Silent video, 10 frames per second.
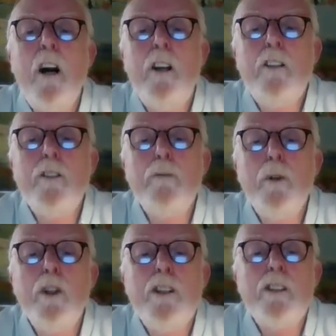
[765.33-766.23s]
out of the
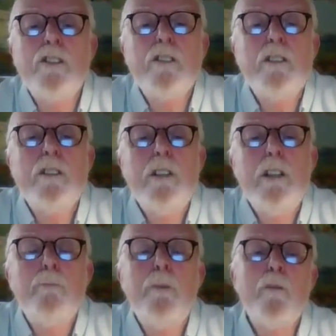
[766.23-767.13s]
borders,
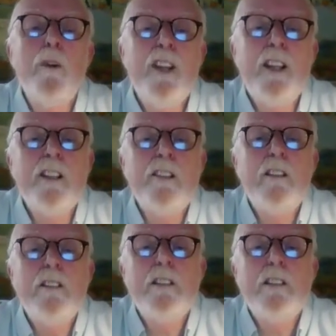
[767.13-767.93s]
but within it,